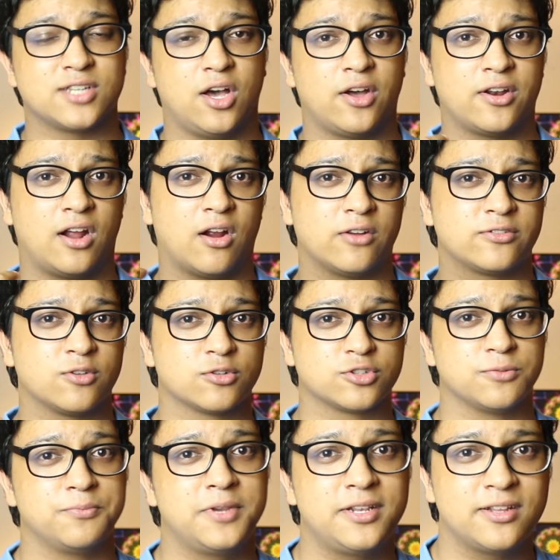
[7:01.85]
on our
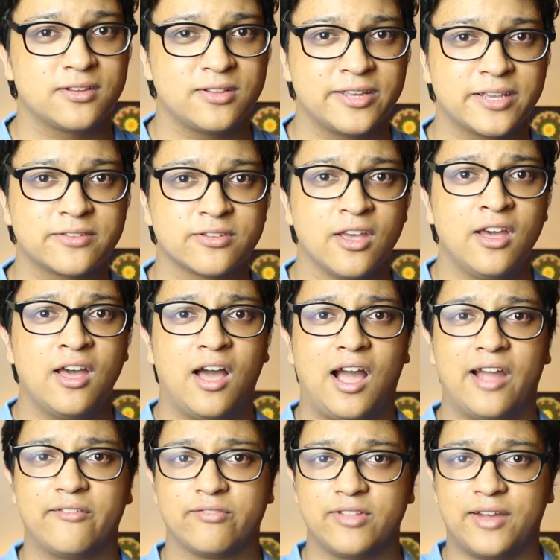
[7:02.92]
social media links.
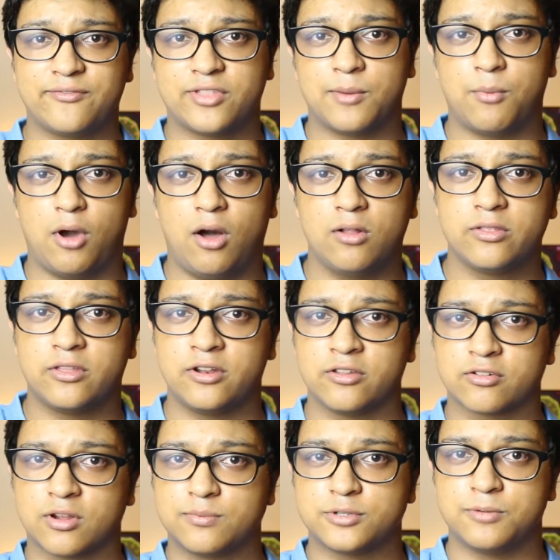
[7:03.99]
I've left them all in the
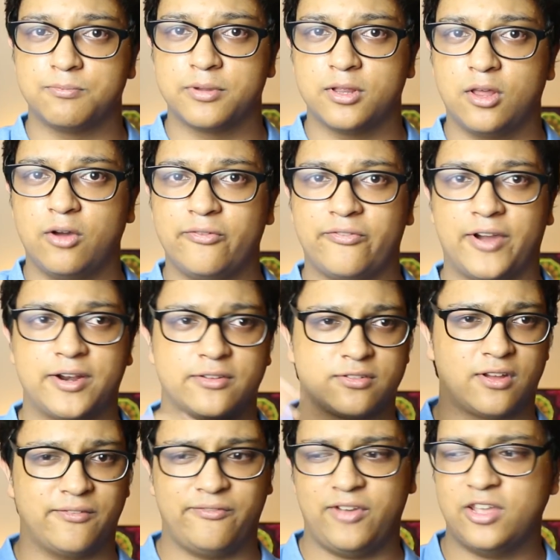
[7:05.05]
description below. Find us
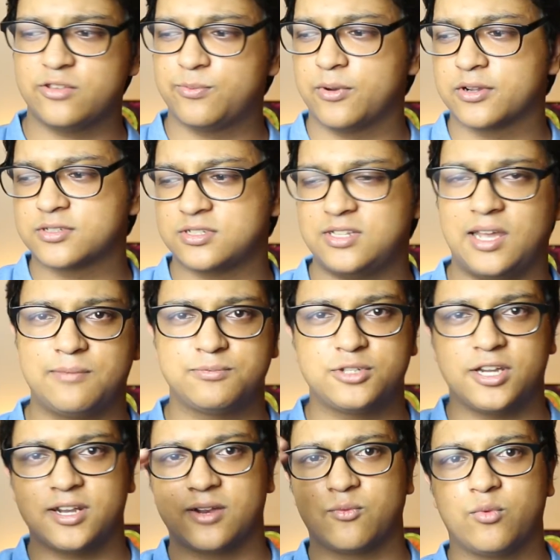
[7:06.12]
on Facebook,
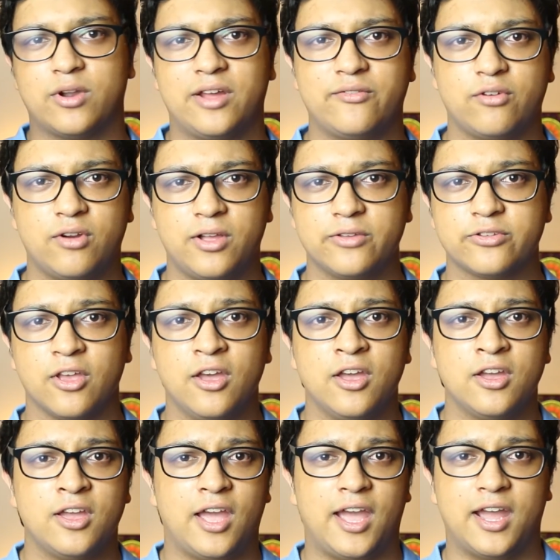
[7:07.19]
Snapchat, and whatever else,
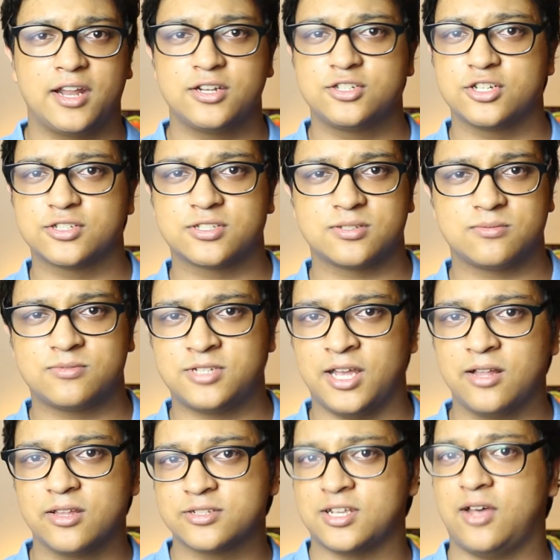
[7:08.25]
and just
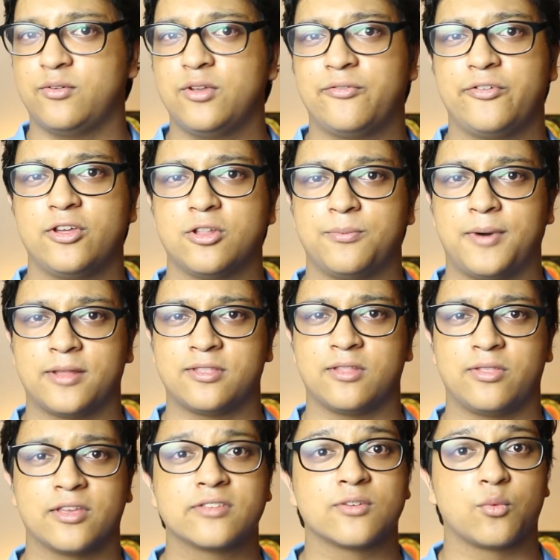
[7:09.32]
tell us how you feel about the
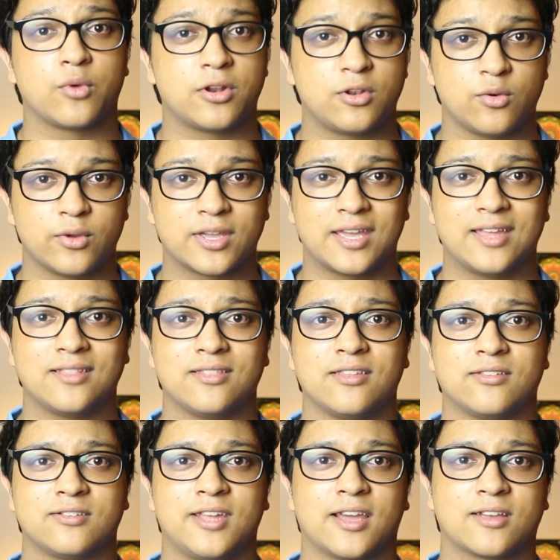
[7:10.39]
things that we're doing in
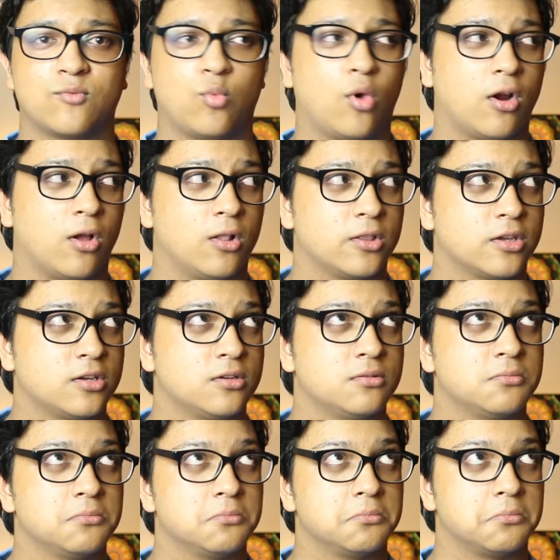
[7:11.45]
this tech world.
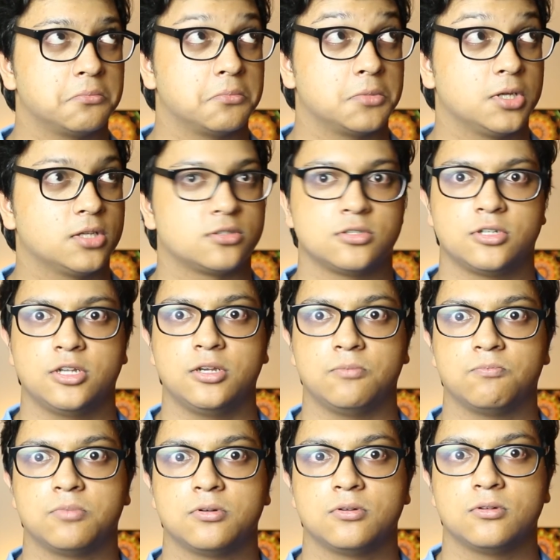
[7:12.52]
That's
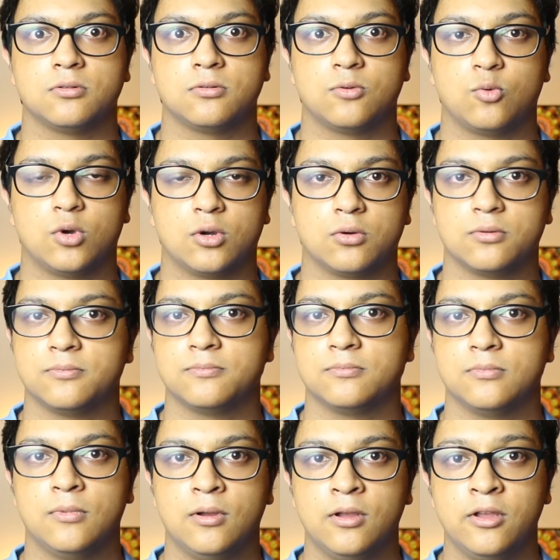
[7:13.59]
deep. Whoa.
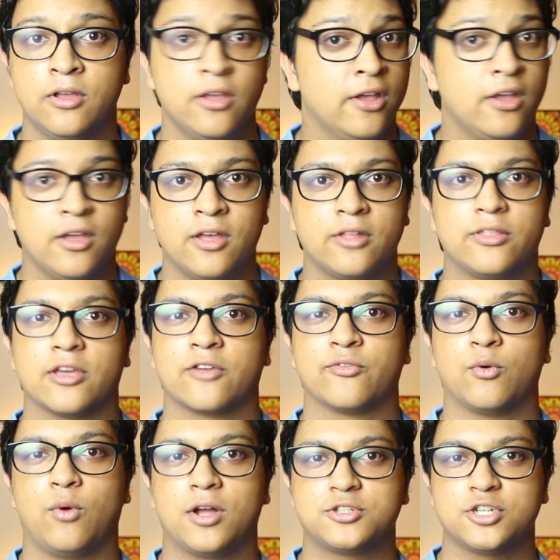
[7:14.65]
Thank you
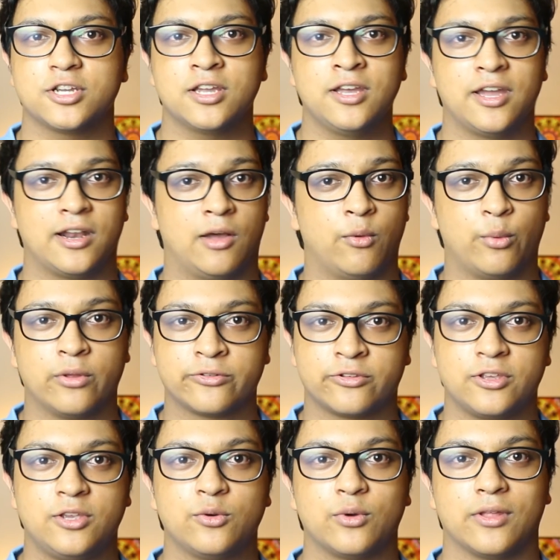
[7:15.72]
for watching, and I will
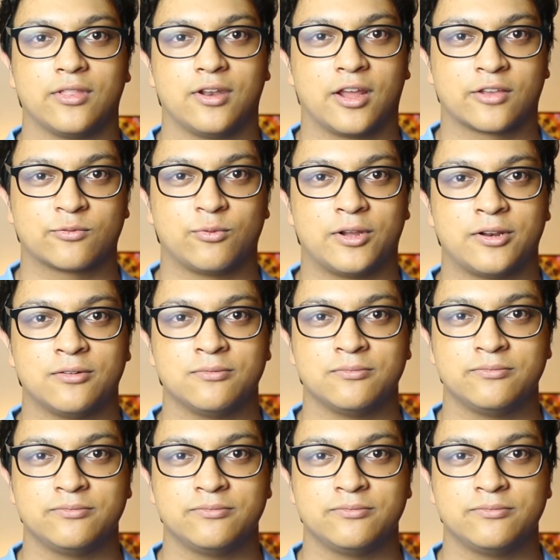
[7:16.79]
see you in the next one.